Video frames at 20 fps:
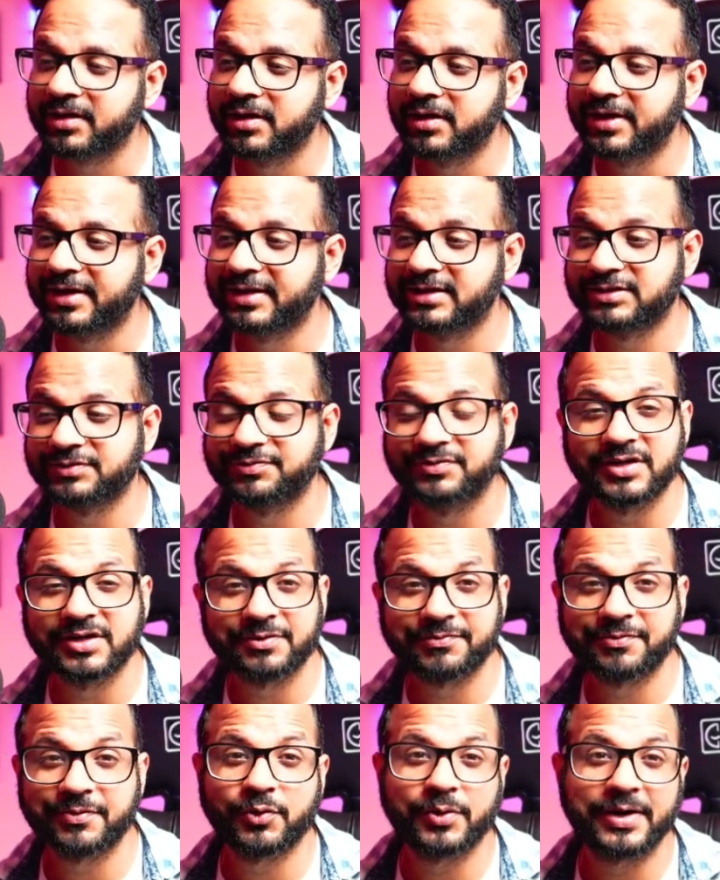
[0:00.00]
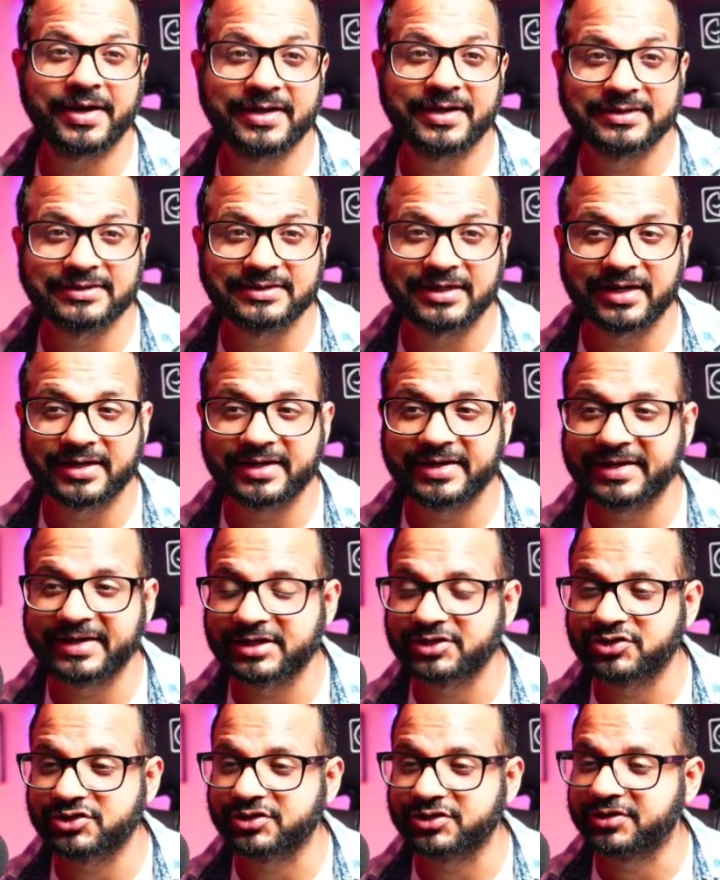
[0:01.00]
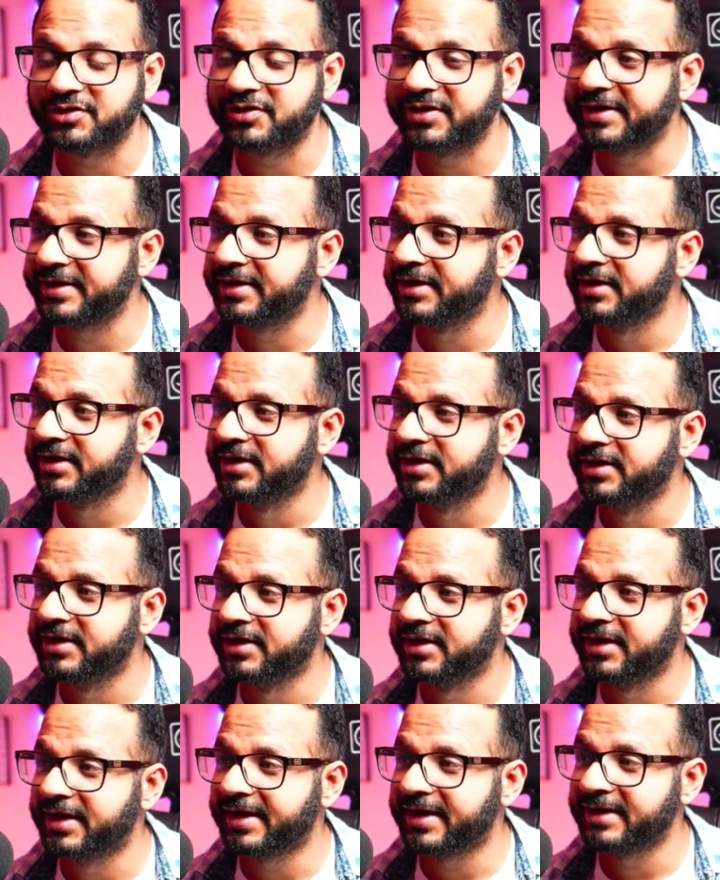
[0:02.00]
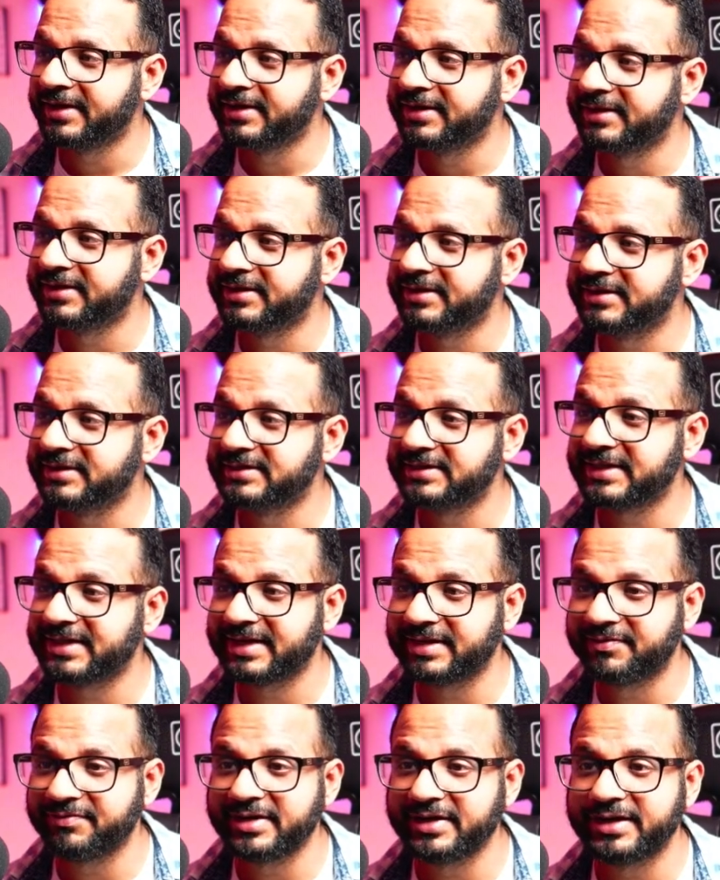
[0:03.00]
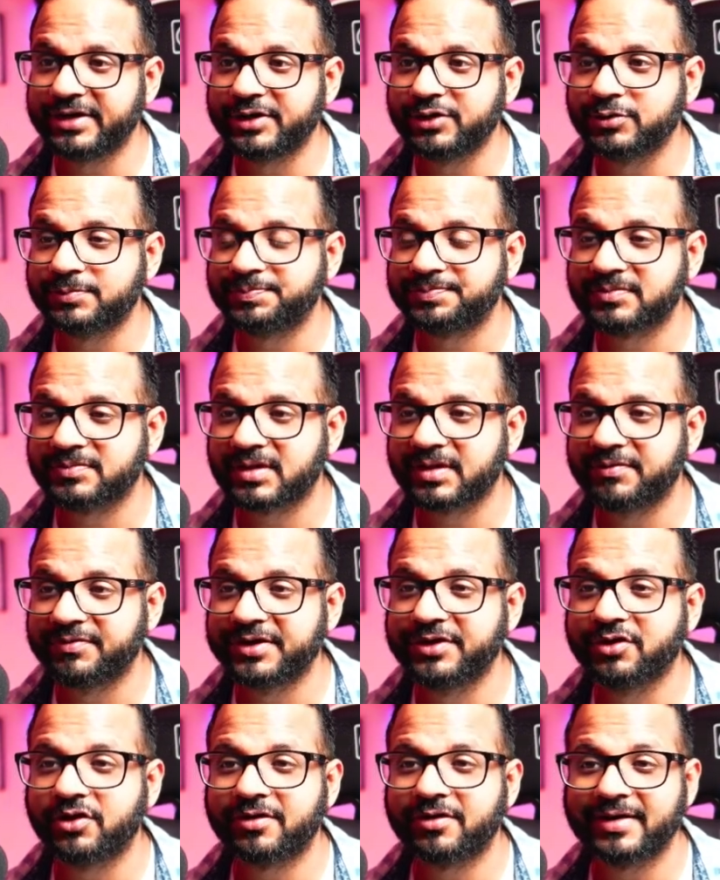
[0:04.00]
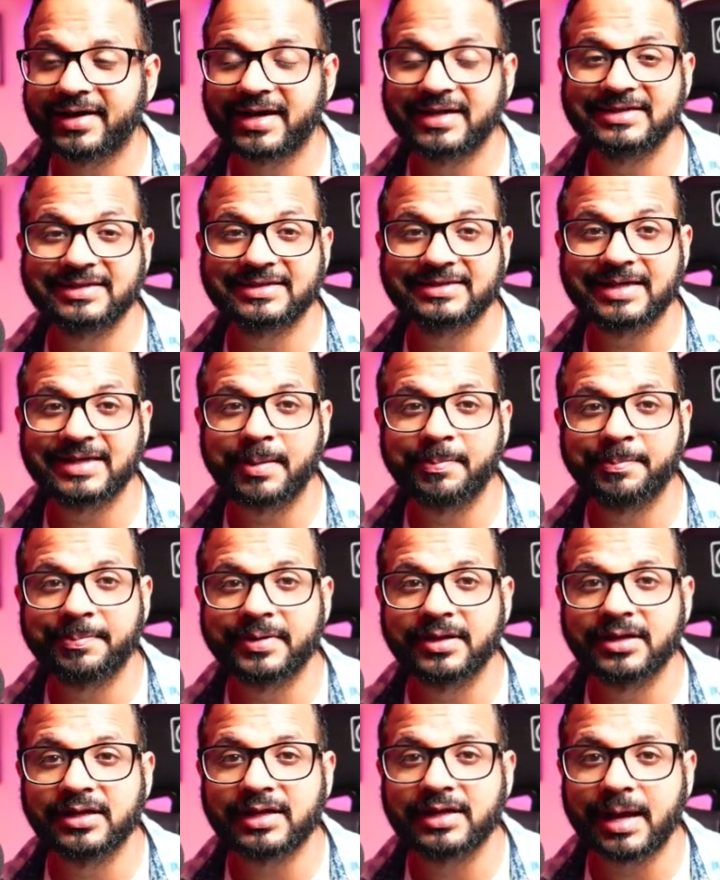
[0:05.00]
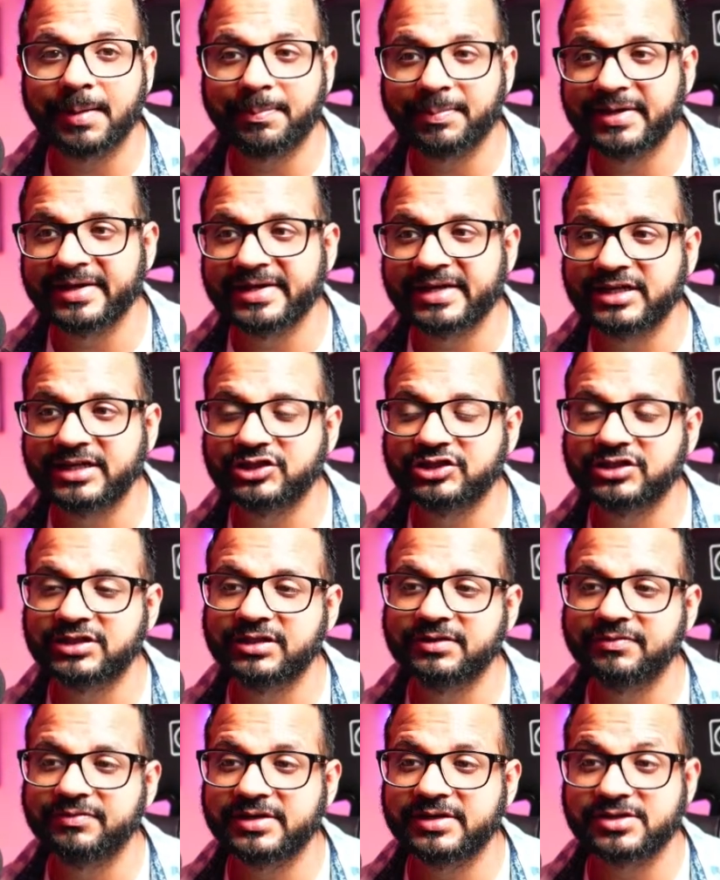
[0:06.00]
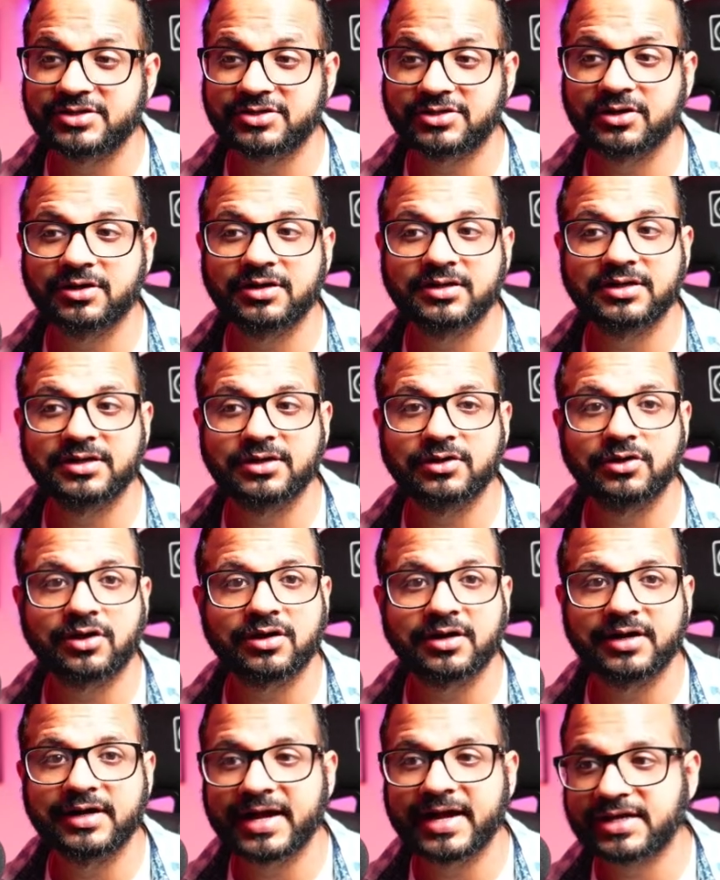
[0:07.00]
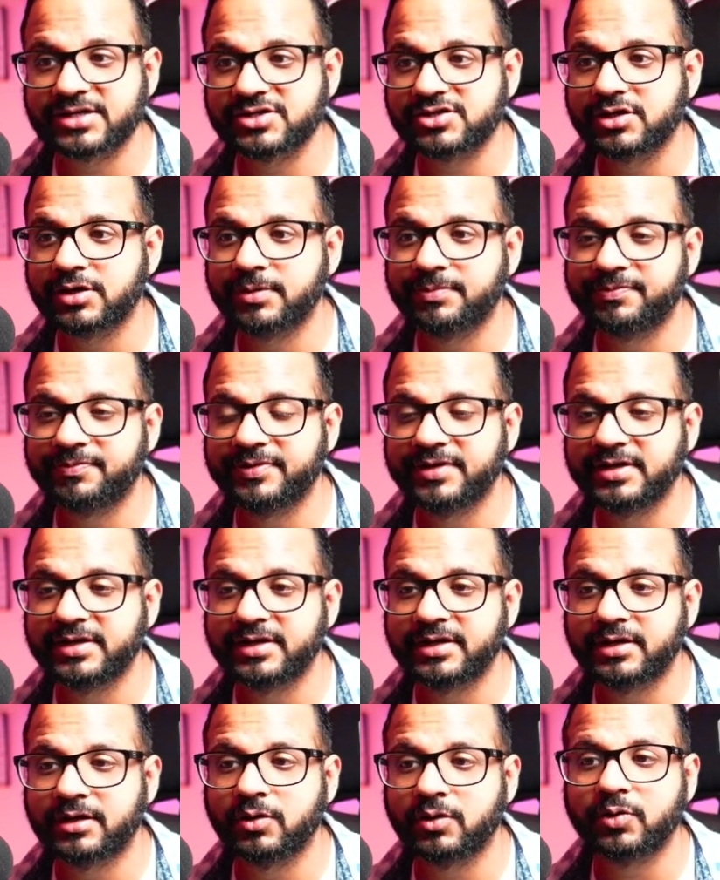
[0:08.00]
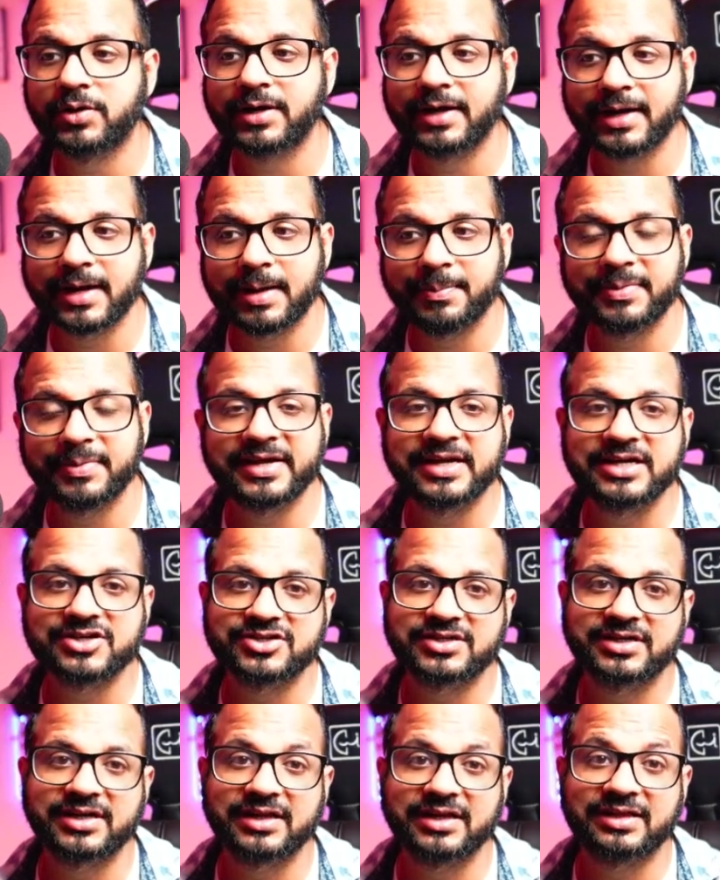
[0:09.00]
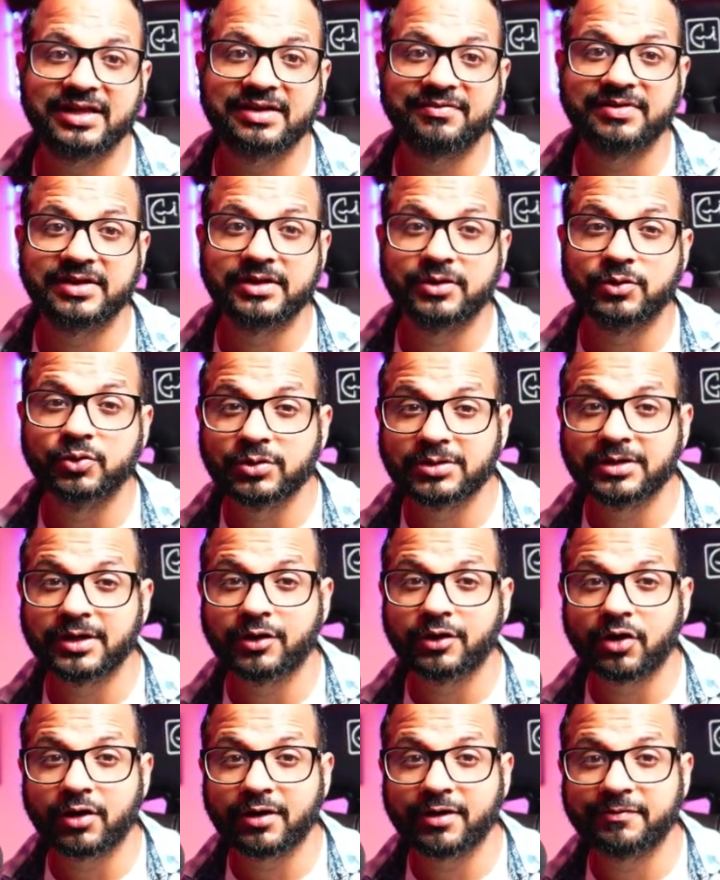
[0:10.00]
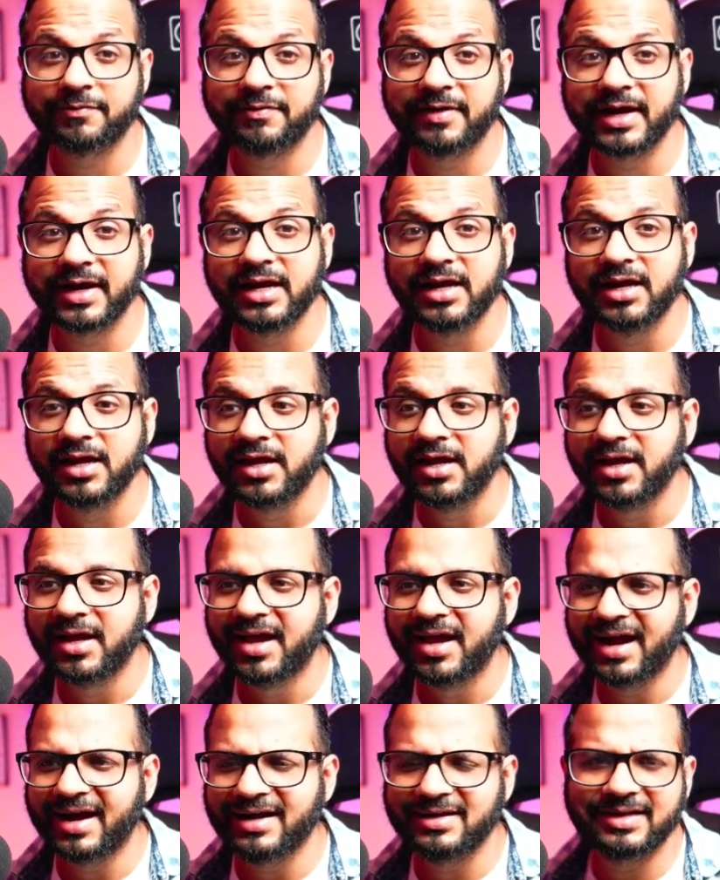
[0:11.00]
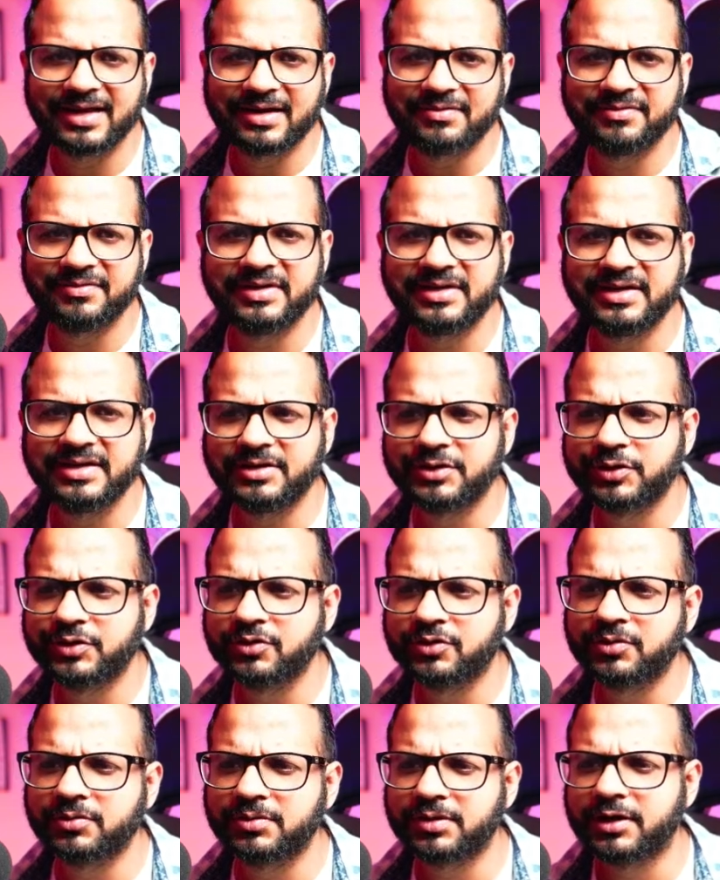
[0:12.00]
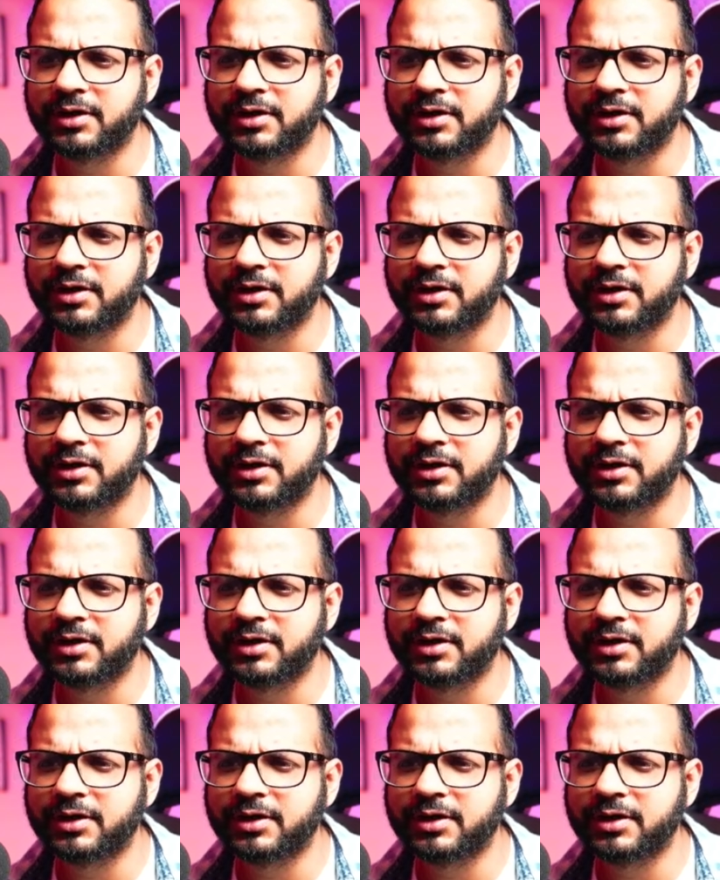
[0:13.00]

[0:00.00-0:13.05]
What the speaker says: its workflow and its architecture, right? In the second video, we Dockerized a sample application, we installed the Docker desktop, we cloned an application, and then we wrote the Docker file. And then we, you know,